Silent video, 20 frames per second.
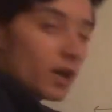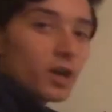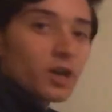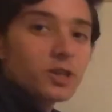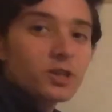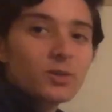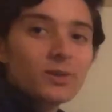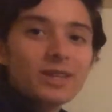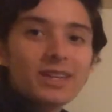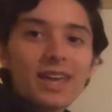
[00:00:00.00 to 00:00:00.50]

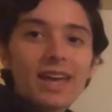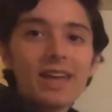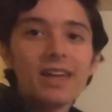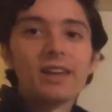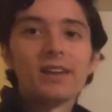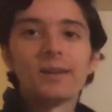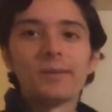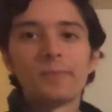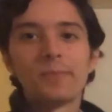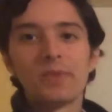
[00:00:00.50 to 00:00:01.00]
So
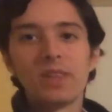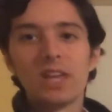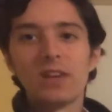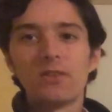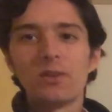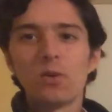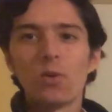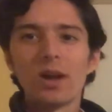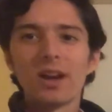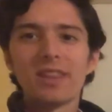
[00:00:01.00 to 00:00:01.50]
again, if
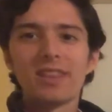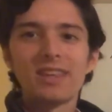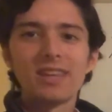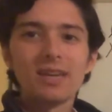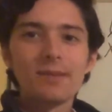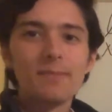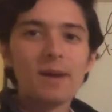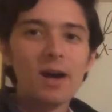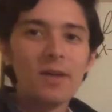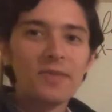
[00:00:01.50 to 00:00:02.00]
you want to think
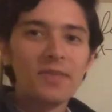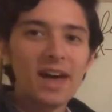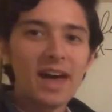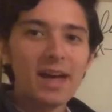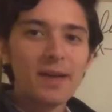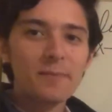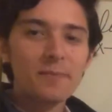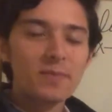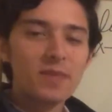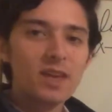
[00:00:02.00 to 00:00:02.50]
about
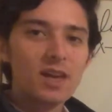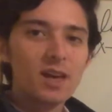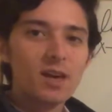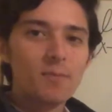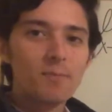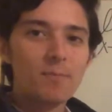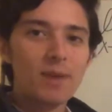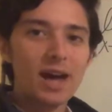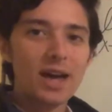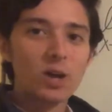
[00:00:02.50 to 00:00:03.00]
that
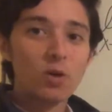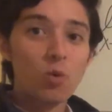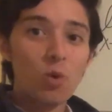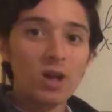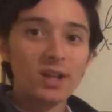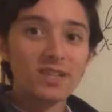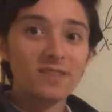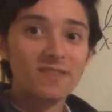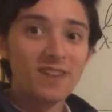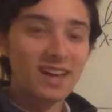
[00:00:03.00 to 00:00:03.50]
by
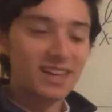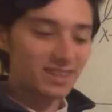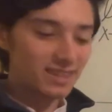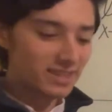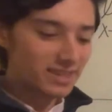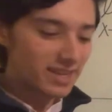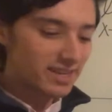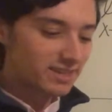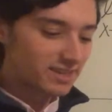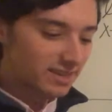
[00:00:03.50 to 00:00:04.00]
quantifying the
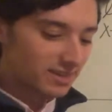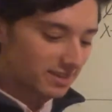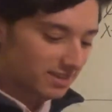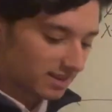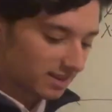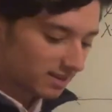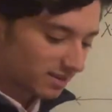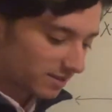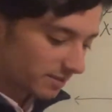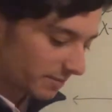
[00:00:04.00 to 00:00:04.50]

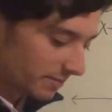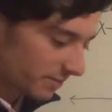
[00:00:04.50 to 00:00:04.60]
distances,